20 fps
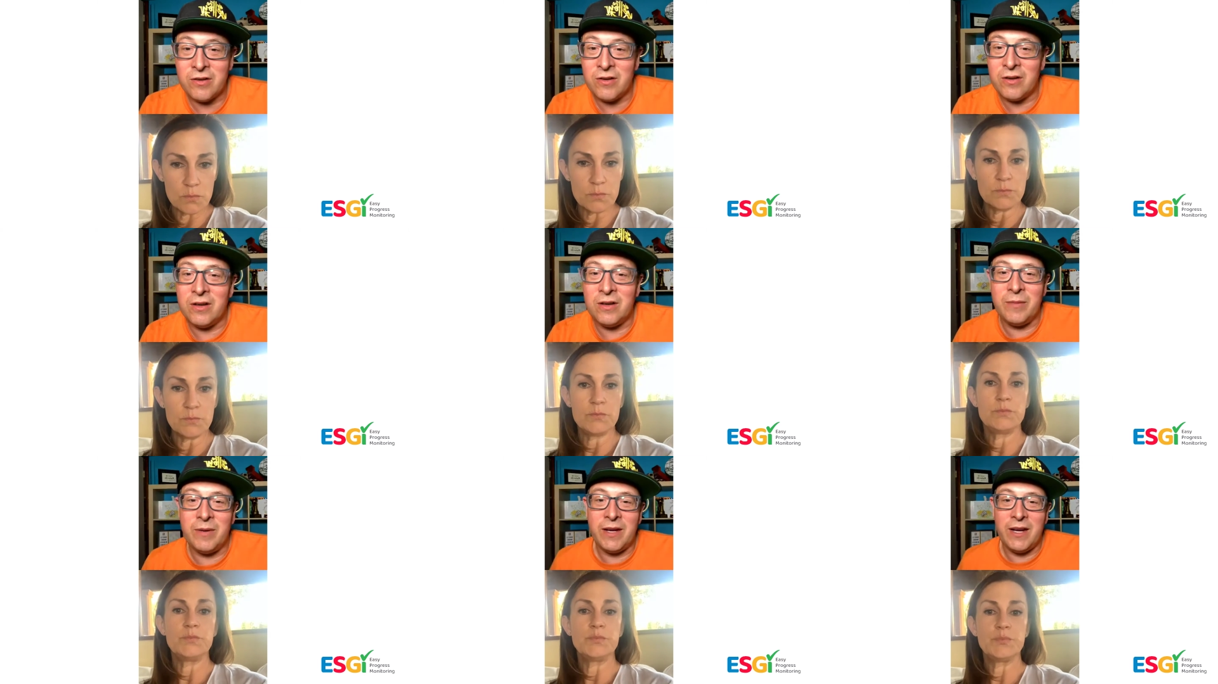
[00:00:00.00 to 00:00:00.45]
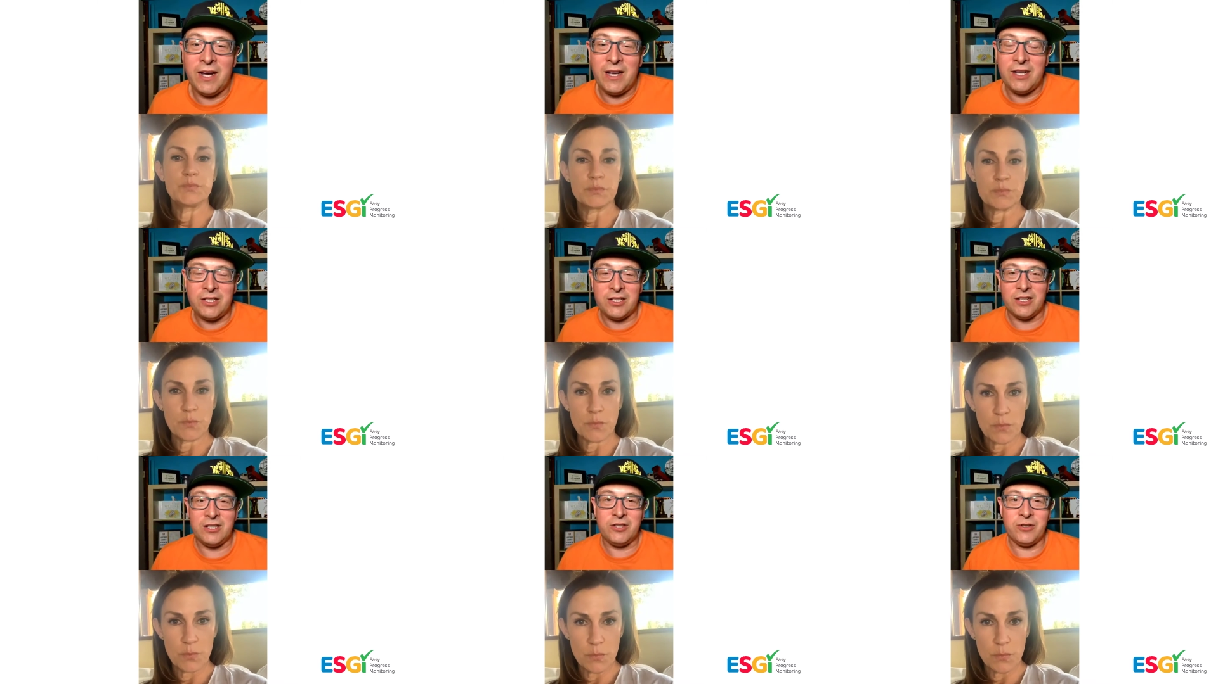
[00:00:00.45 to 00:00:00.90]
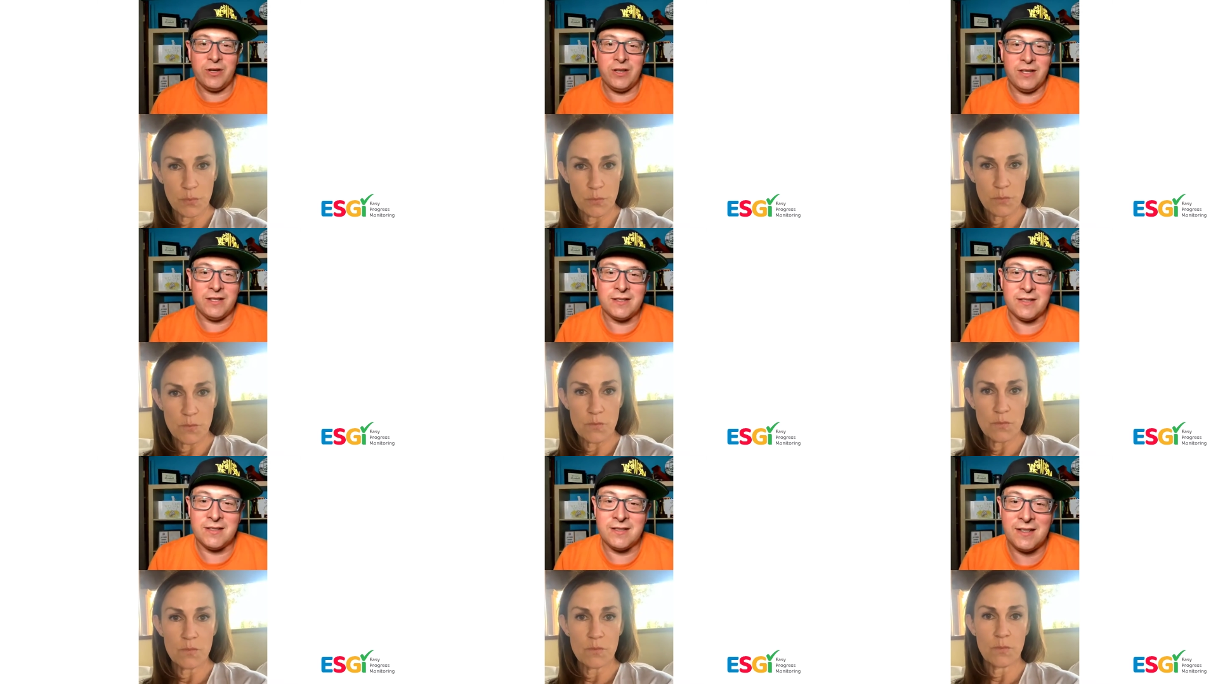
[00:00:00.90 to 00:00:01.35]
Speaker 1: oh my gosh, I joined this
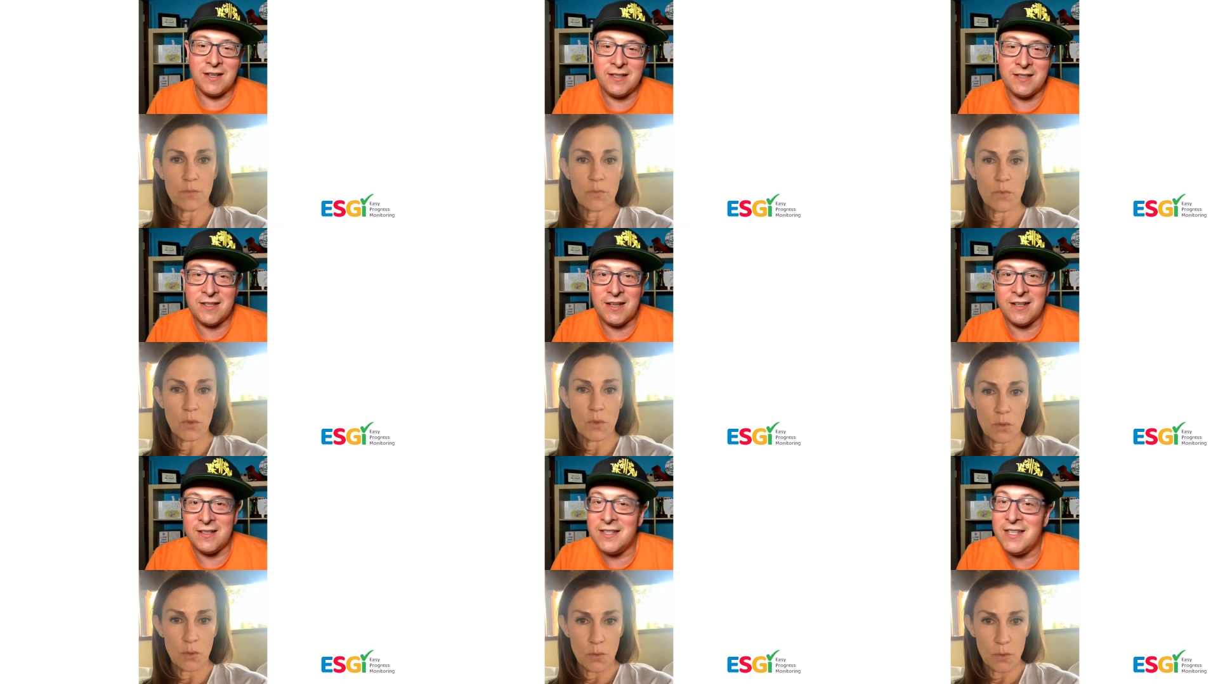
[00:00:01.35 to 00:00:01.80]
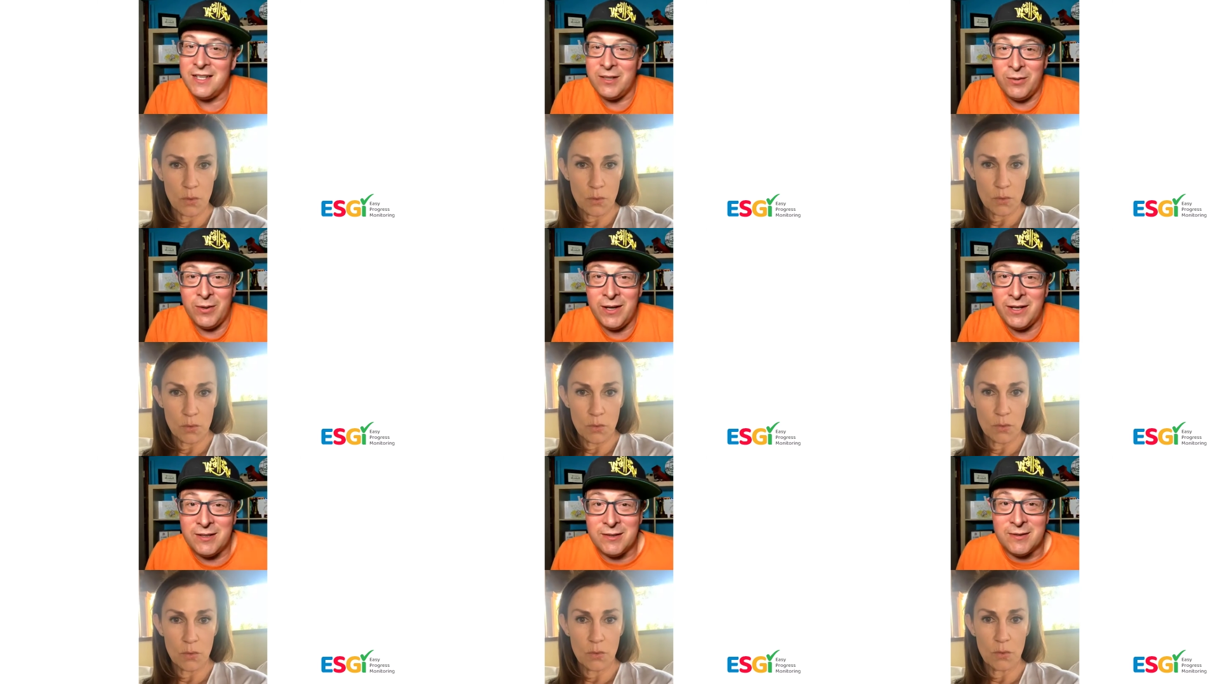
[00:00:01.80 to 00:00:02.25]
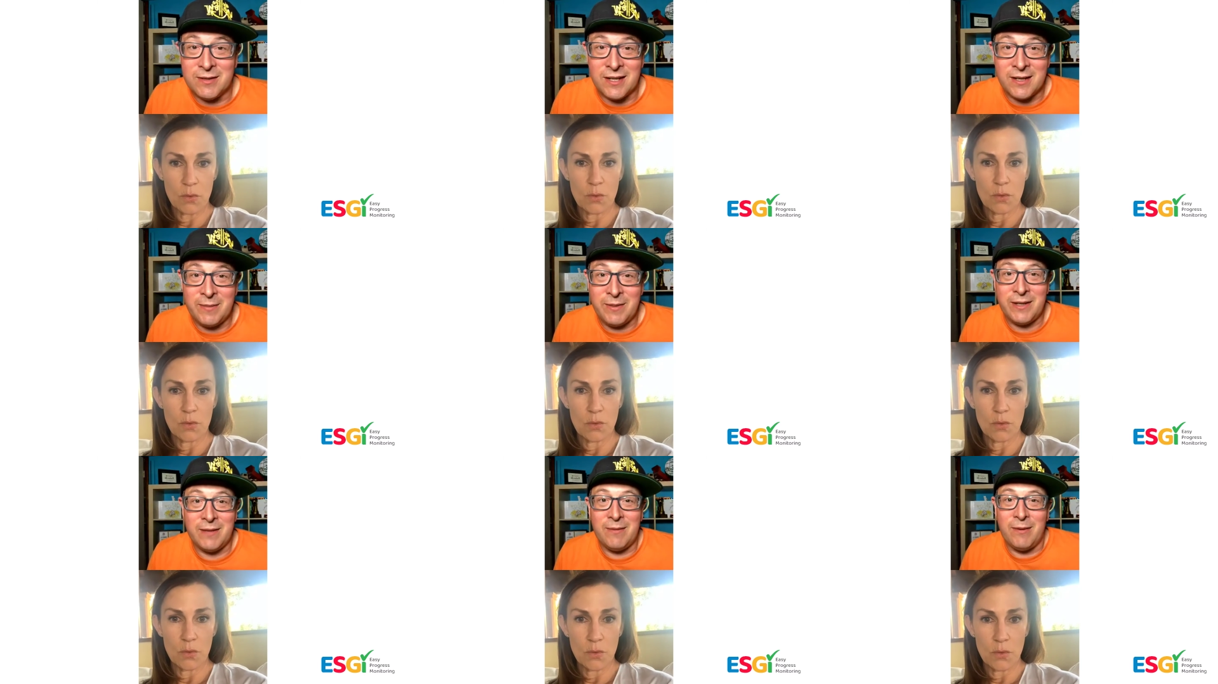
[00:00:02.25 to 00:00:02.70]
because I saw Deedee Wills was going to be
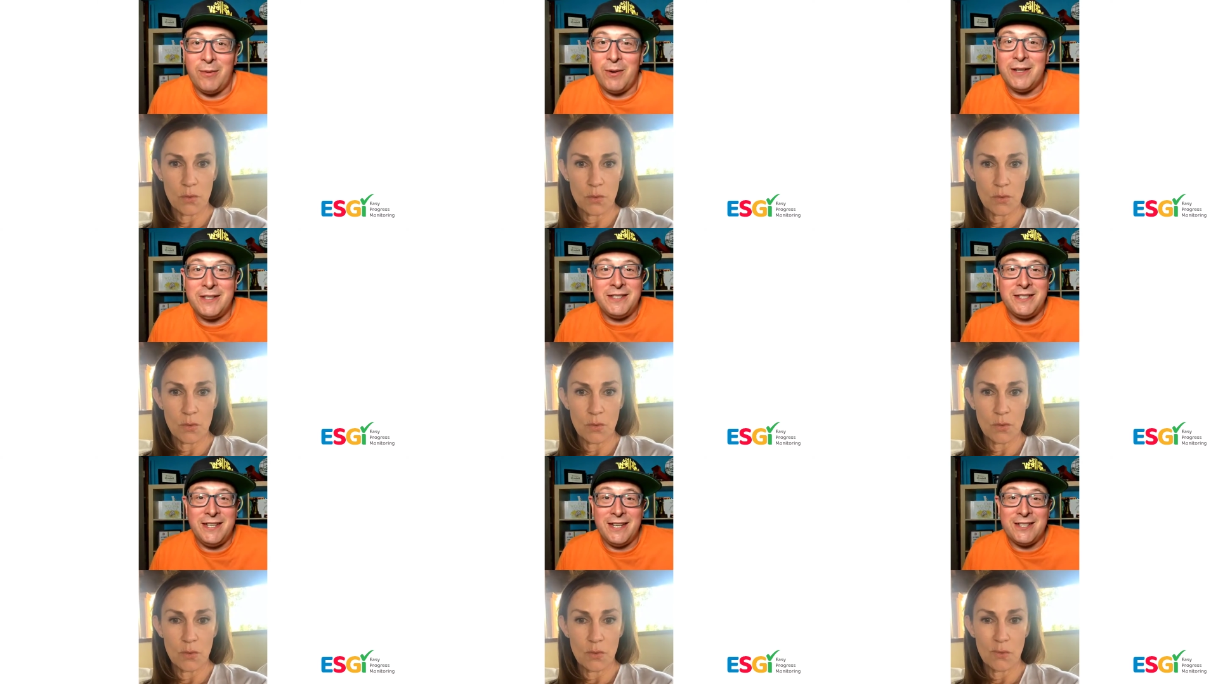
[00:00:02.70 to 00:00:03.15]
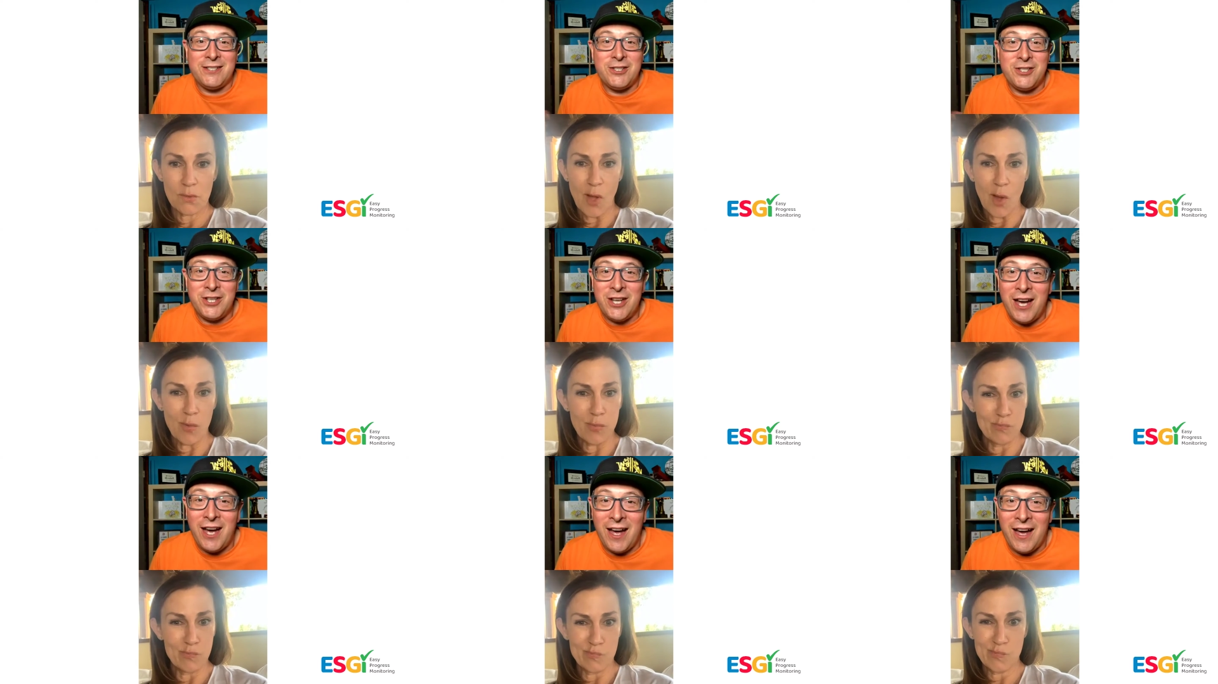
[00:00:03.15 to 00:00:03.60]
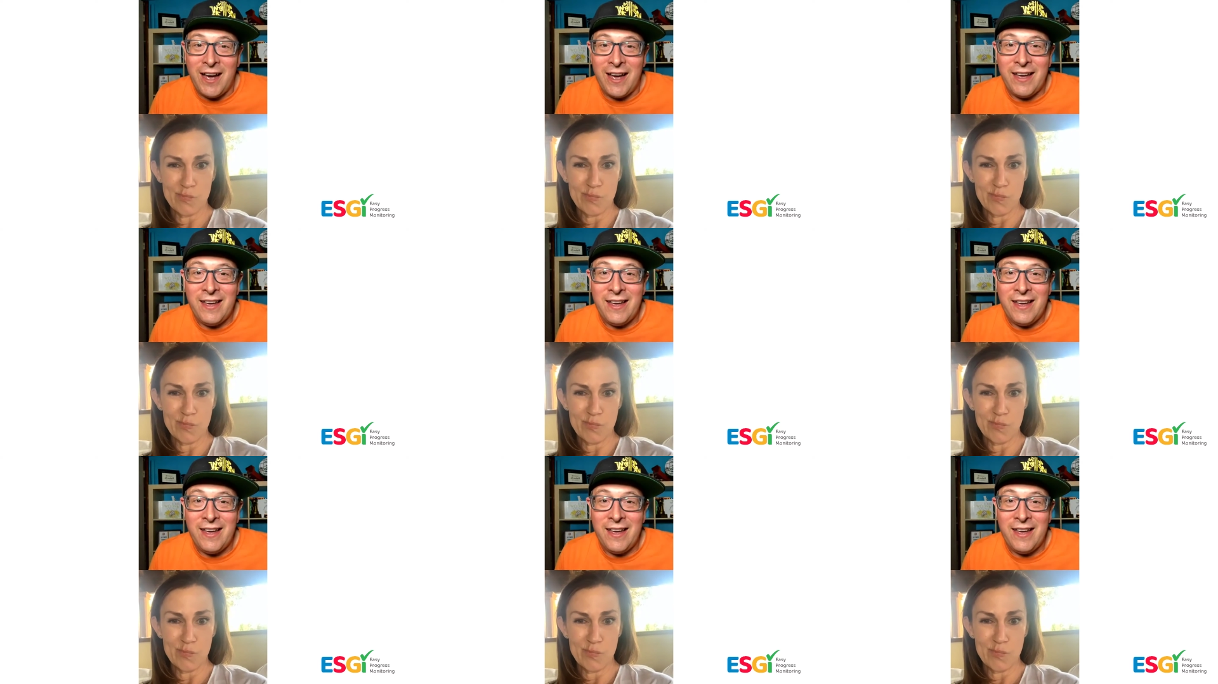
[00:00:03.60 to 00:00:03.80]
here, but what's ESGI?